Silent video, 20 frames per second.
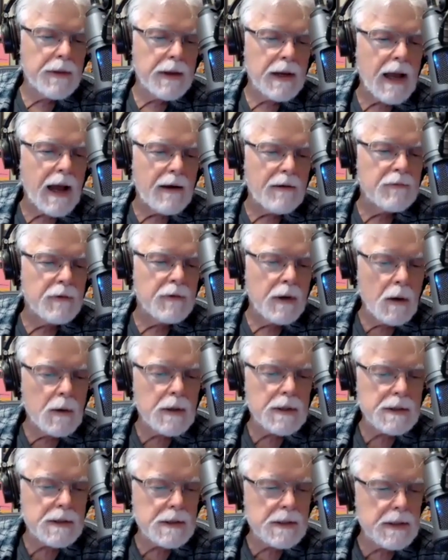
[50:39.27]
thing I've
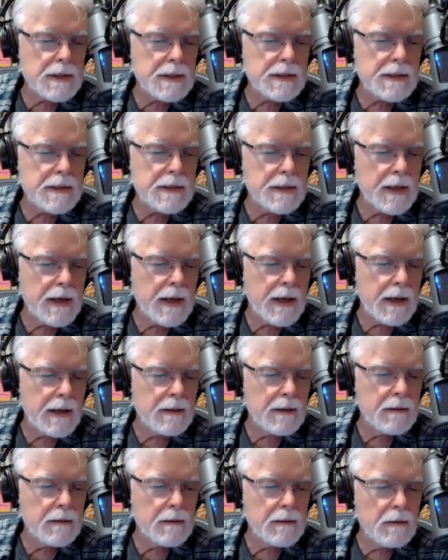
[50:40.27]
noticed is that